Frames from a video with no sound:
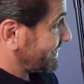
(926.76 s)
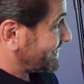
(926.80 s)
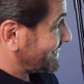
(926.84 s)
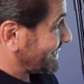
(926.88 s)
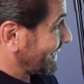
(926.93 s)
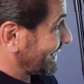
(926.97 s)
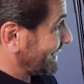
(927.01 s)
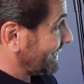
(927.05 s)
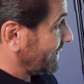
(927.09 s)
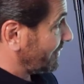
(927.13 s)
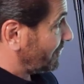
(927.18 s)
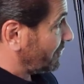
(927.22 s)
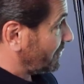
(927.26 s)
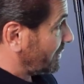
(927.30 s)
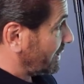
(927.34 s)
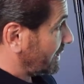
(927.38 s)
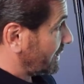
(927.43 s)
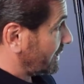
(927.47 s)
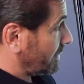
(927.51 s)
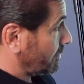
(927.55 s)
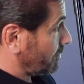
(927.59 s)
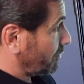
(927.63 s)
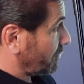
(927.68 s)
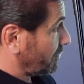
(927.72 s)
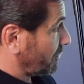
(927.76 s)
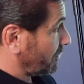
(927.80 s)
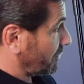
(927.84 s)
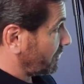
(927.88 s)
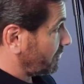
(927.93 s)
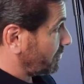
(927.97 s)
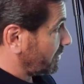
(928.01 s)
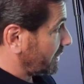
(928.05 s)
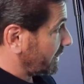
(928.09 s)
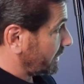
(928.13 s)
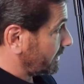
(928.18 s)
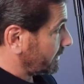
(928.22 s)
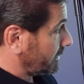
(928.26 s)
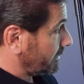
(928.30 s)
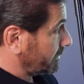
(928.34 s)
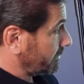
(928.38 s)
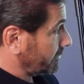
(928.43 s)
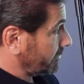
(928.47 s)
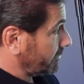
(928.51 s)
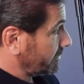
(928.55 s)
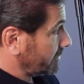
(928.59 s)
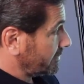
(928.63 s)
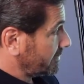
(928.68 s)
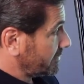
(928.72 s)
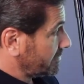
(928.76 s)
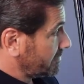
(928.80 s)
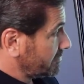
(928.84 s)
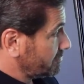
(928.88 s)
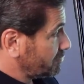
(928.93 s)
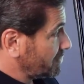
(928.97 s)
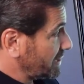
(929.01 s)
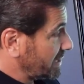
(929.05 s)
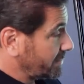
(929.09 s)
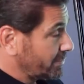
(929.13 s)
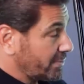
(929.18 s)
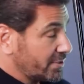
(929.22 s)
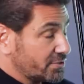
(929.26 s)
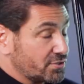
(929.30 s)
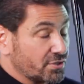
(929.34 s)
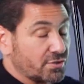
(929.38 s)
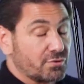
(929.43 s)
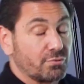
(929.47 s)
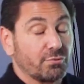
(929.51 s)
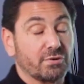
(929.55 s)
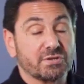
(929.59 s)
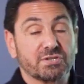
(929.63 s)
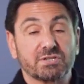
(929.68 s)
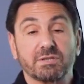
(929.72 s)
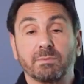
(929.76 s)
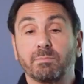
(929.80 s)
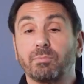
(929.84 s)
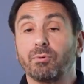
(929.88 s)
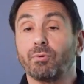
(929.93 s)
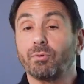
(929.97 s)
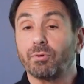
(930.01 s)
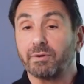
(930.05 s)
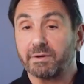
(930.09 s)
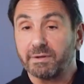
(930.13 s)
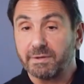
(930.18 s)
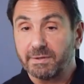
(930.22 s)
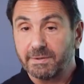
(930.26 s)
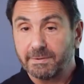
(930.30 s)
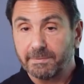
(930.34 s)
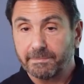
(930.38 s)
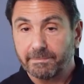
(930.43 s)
significant improvement pretty much across the board.